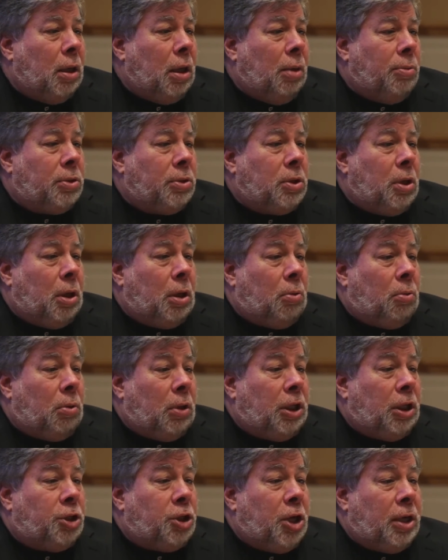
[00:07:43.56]
It was going to
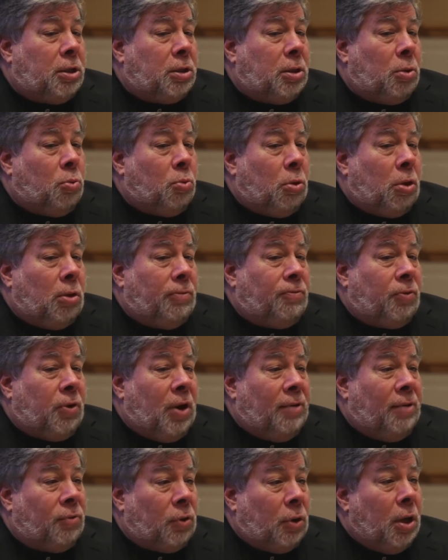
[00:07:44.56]
really change the world
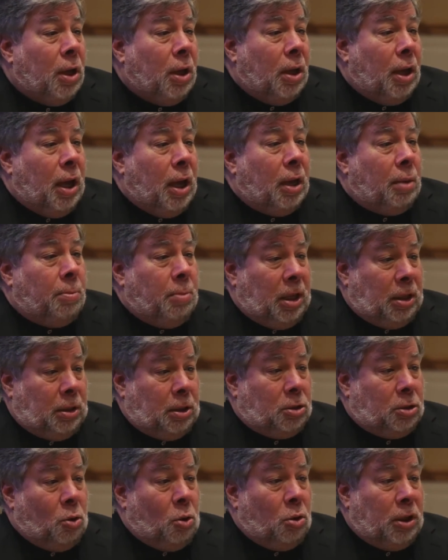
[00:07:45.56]
forever and make
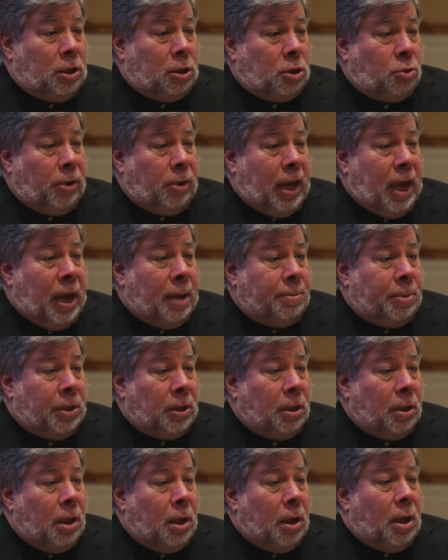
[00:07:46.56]
this whole industry
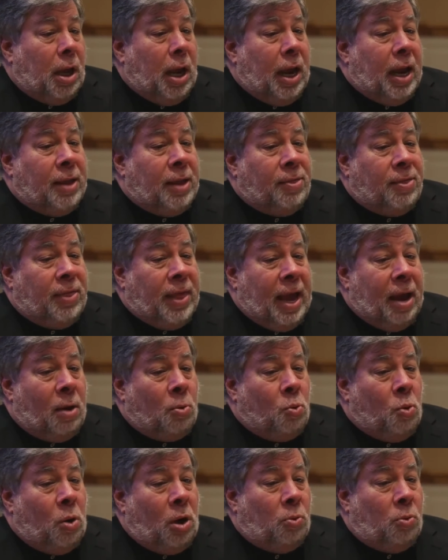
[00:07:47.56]
happen. And
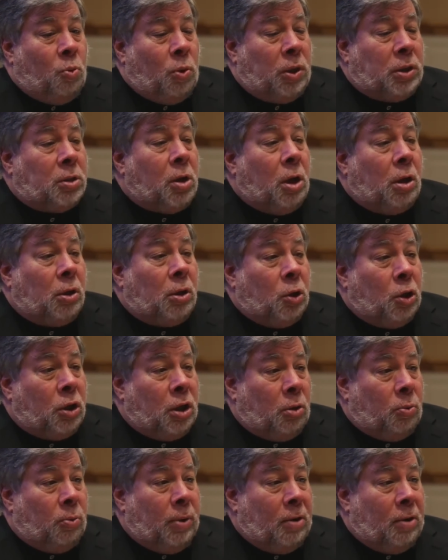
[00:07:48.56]
that one, we started
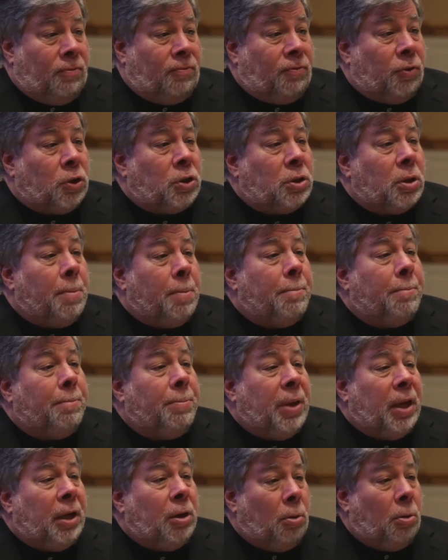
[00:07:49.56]
looking around for
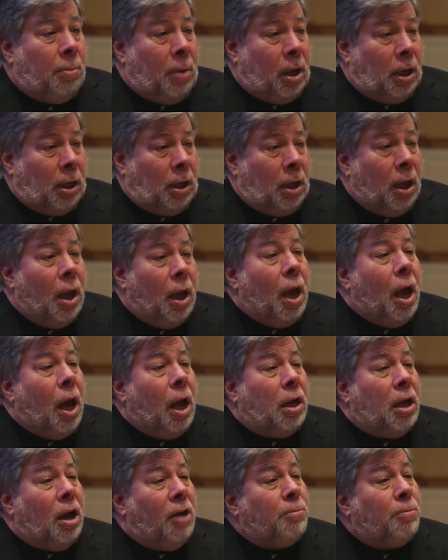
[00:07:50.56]
some bigger money,
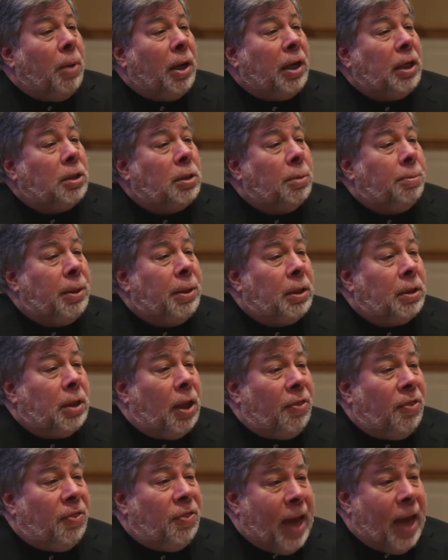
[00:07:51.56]
enough money okay. to build
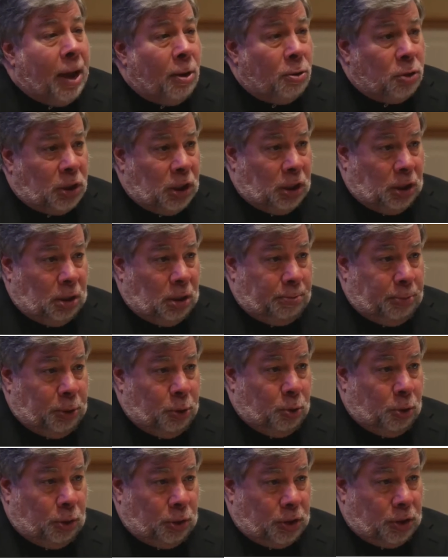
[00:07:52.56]
a thousand
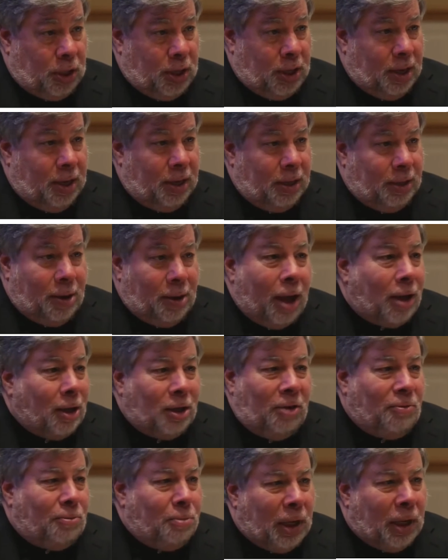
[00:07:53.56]
computers. Not
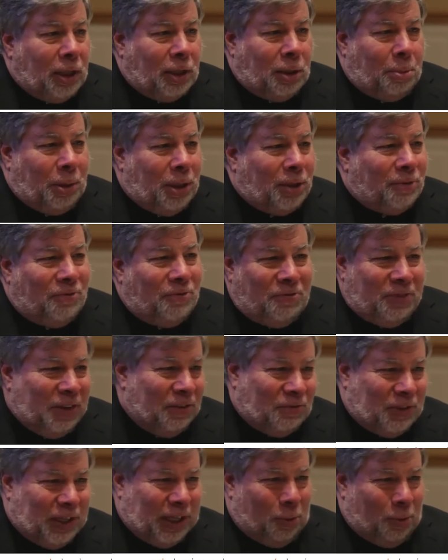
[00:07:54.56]
enough money to build
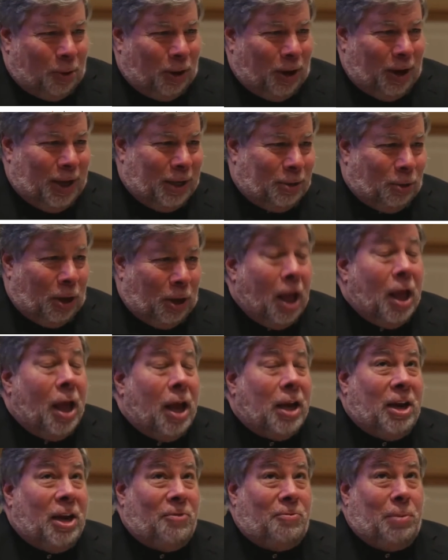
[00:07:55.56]
50 or 100, yeah.
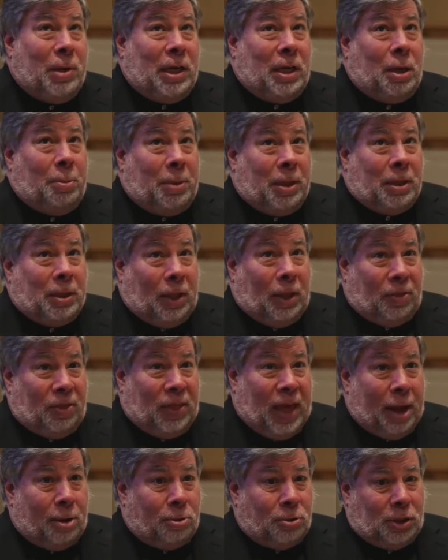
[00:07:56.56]
enough money to build a
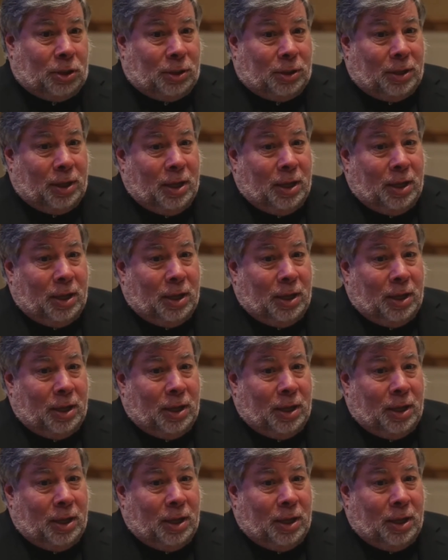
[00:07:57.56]
thousand.